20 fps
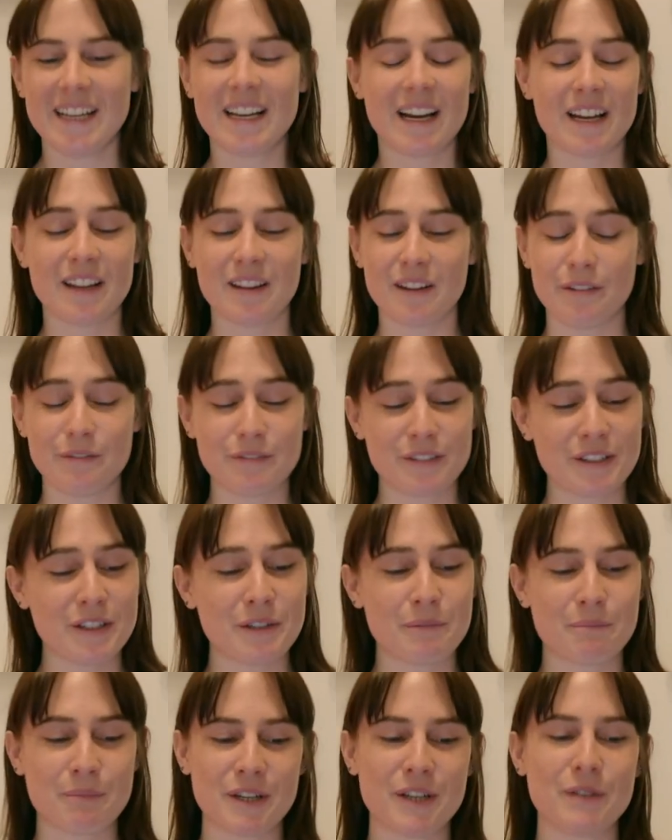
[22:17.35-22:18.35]
I loved
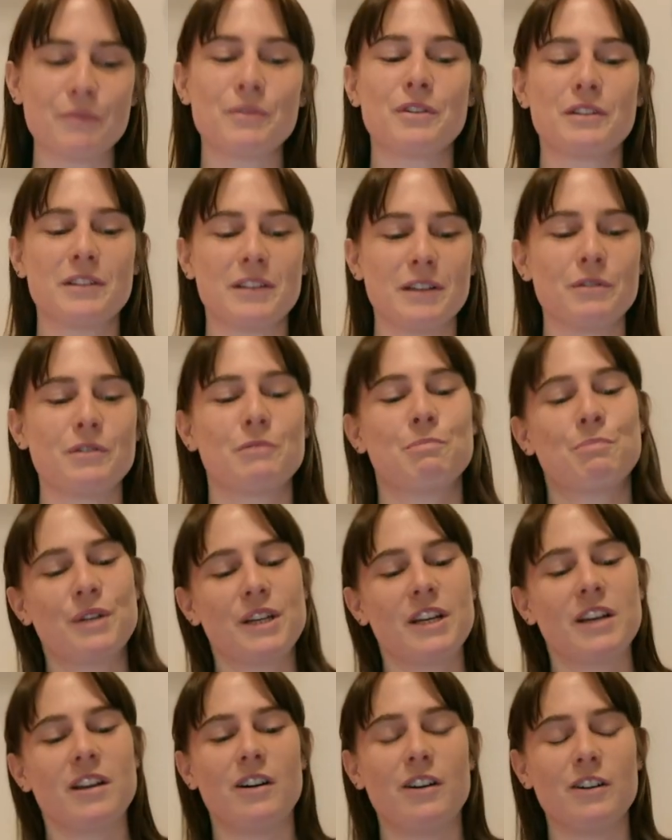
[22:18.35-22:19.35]
it, but it was
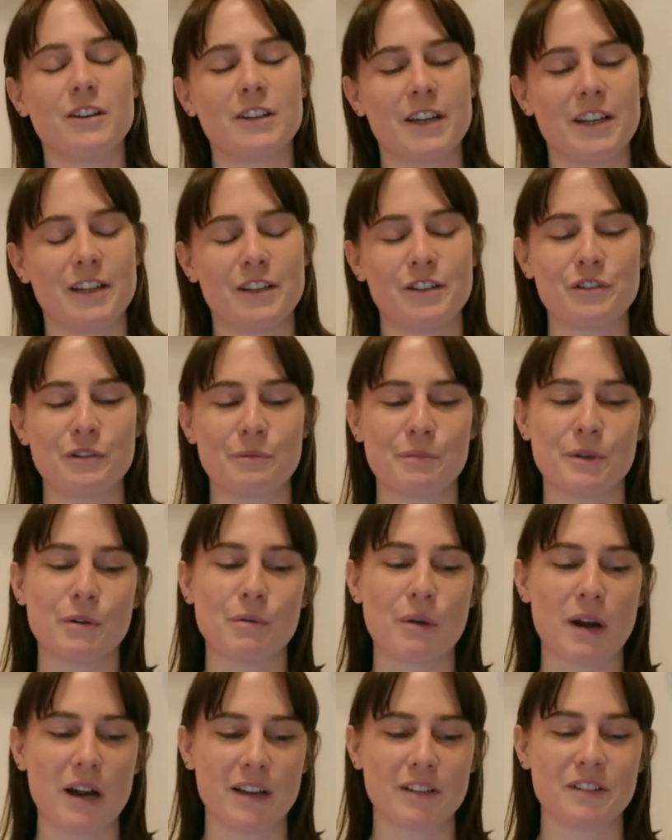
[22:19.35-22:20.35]
pretty long and it took me a
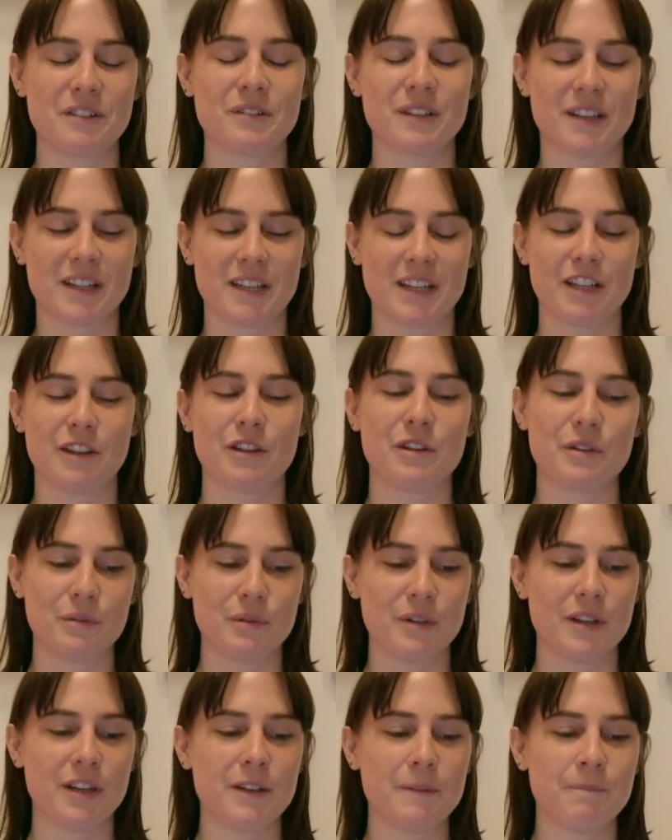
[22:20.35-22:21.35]
while to like get through
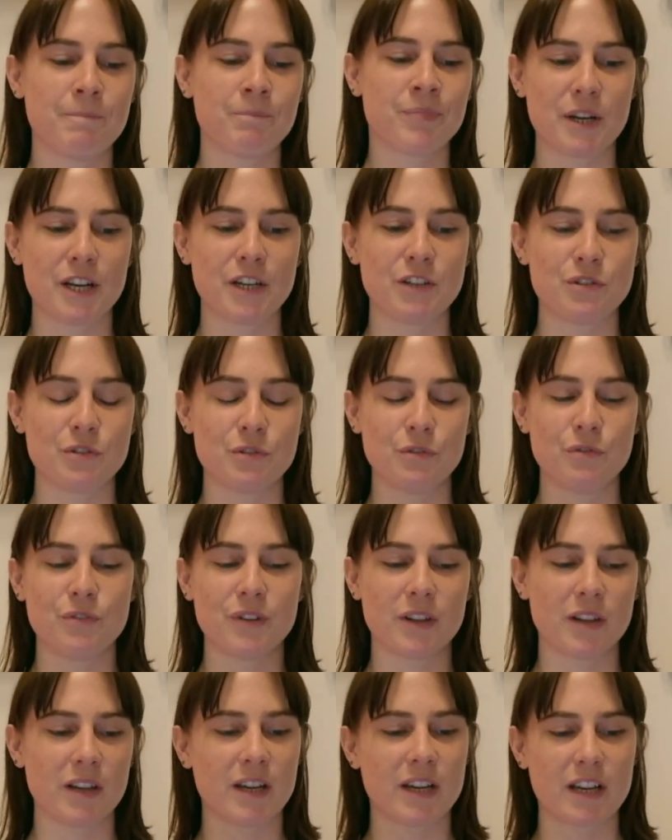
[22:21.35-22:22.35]
it. But I do
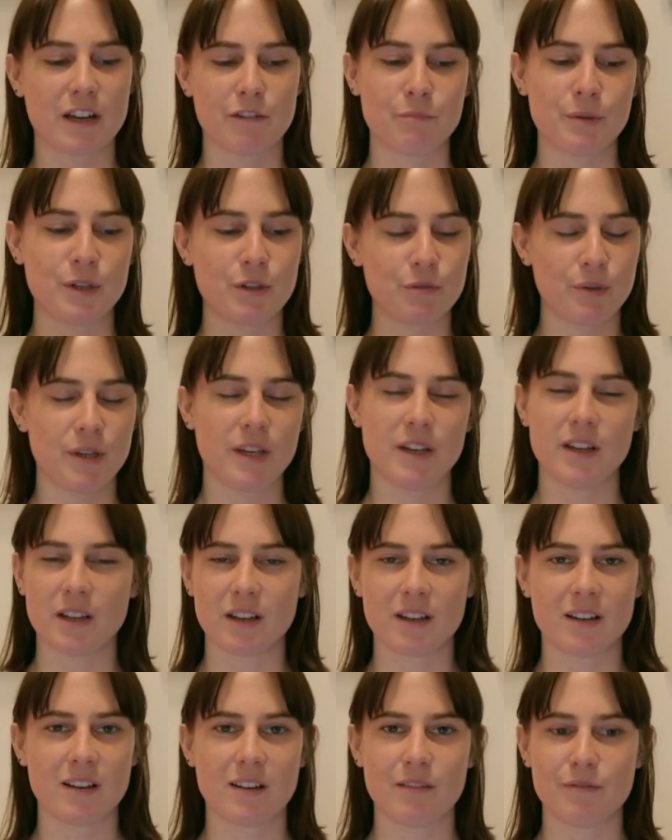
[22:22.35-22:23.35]
feel like I've been
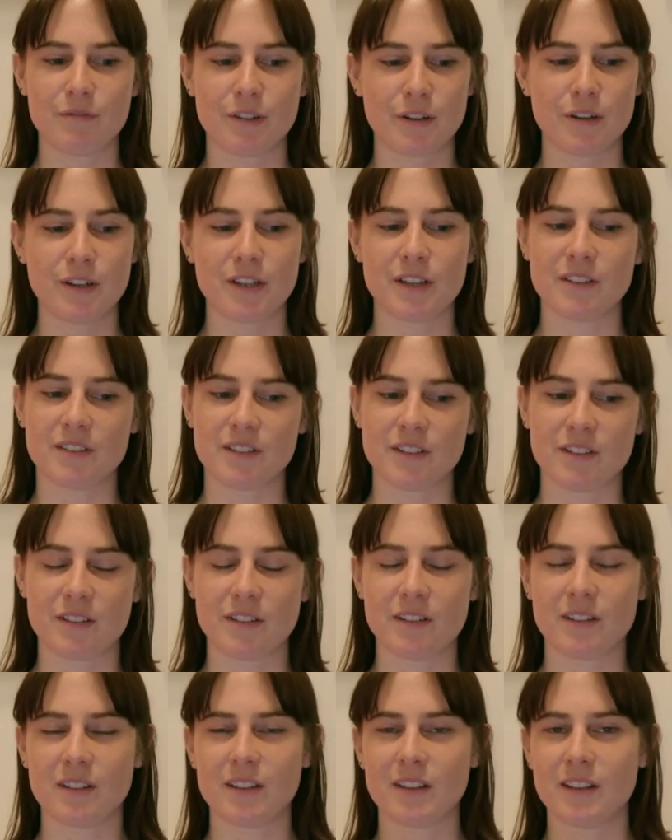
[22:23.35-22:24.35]
reading very
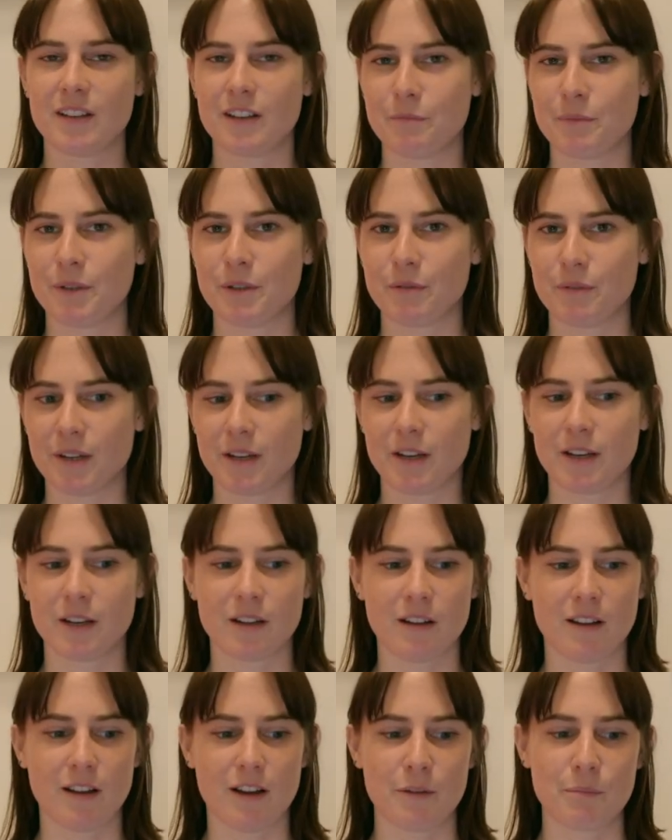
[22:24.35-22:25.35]
consistently and I've been reading
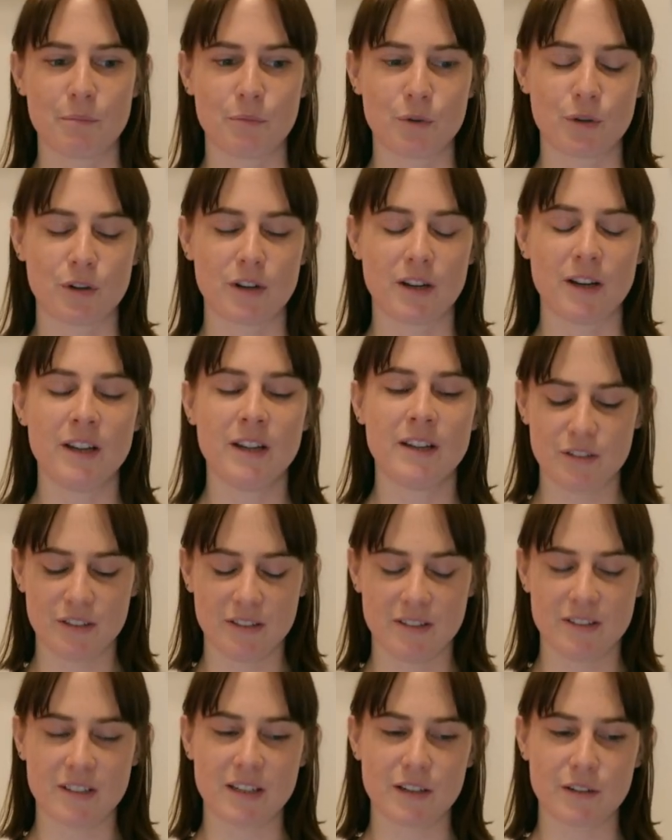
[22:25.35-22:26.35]
a lot more
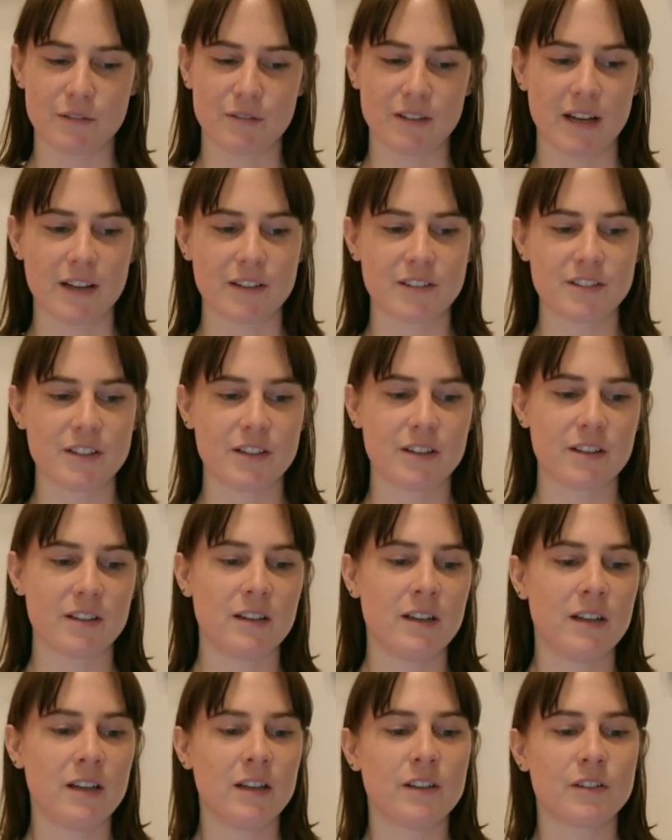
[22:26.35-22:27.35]
since the end of last year.
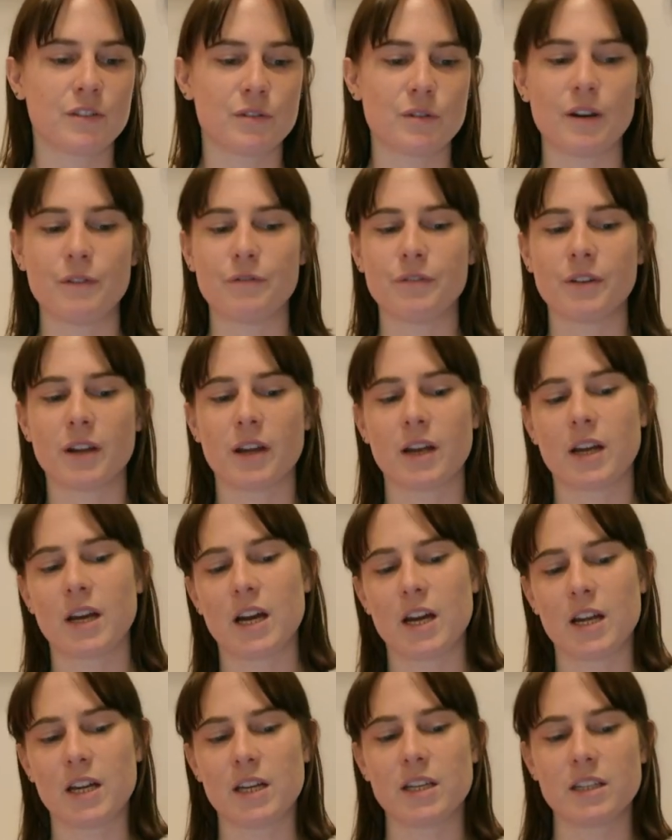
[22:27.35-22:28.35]
So I feel like
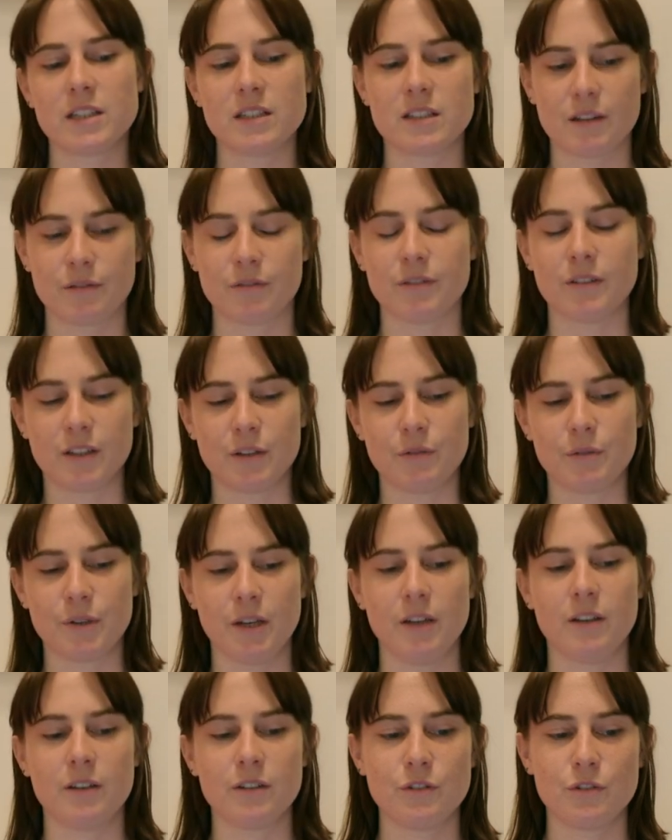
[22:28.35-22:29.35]
I can definitely
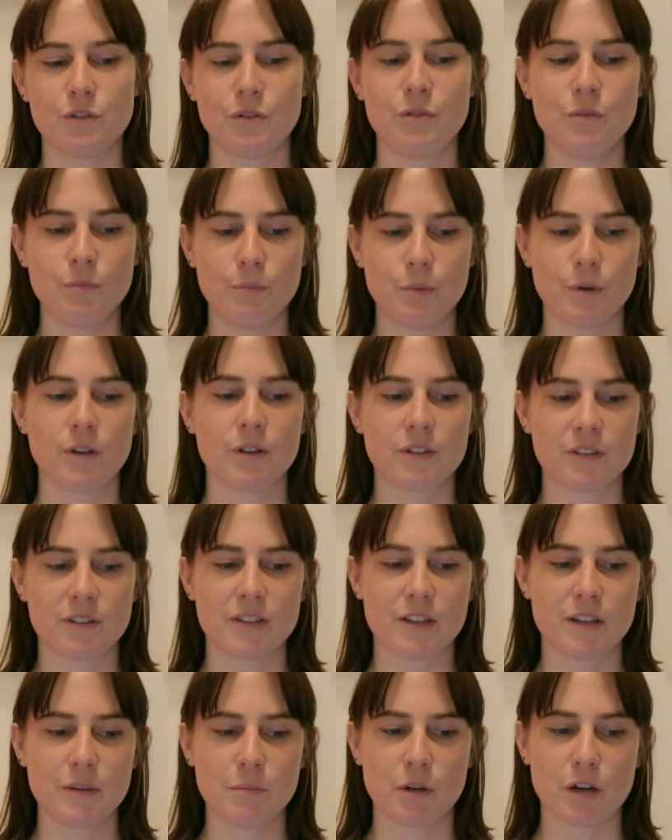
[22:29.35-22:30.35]
read 2 books
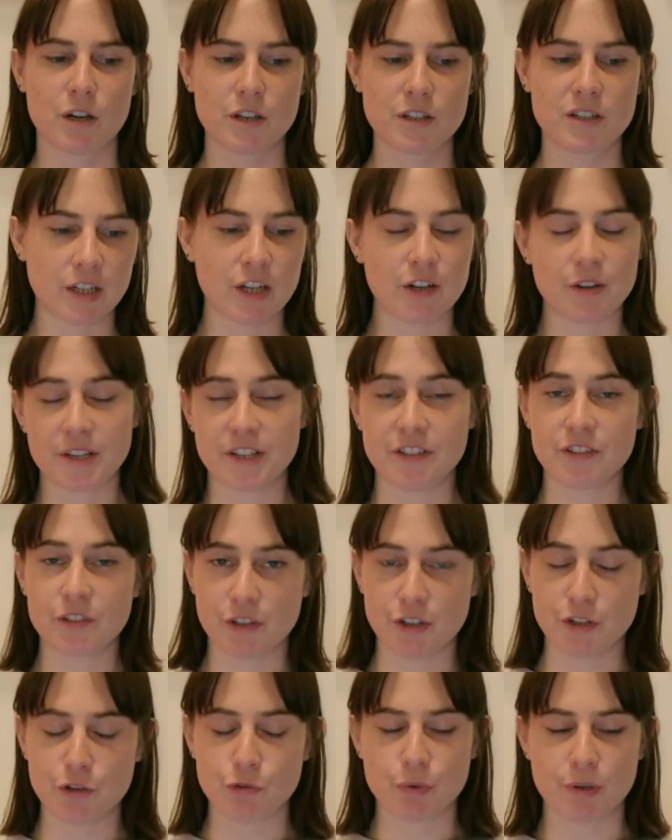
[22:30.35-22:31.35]
in March. I already
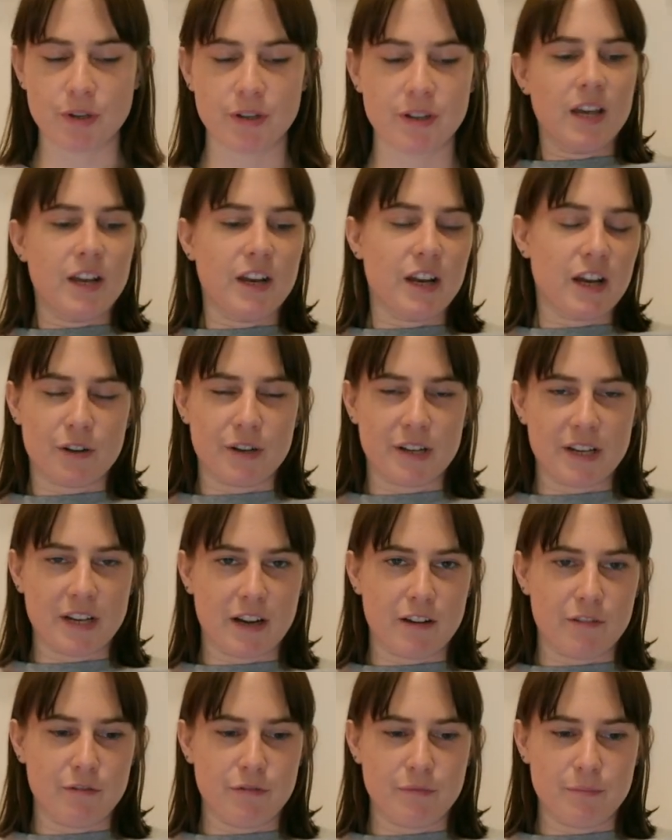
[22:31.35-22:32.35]
started 1 and I already
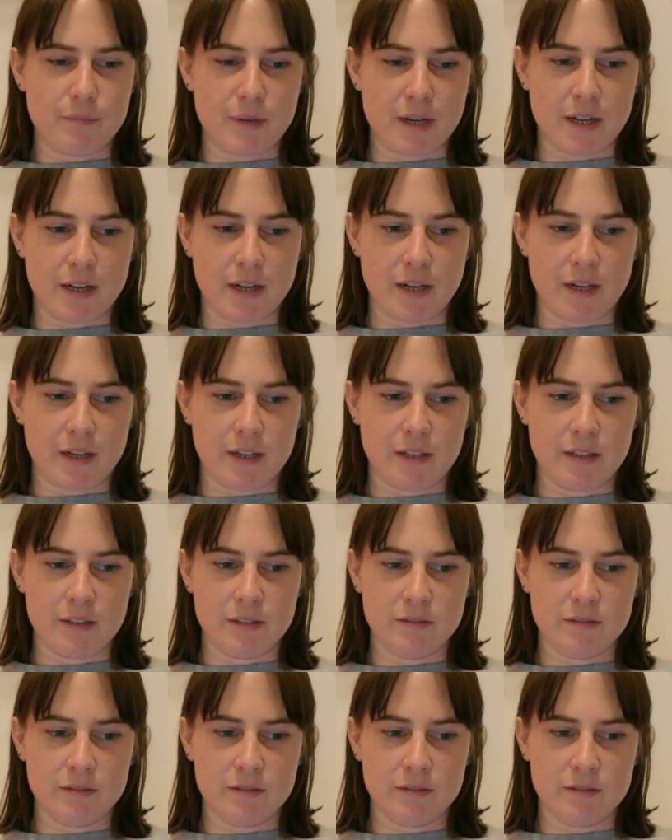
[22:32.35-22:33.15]
have my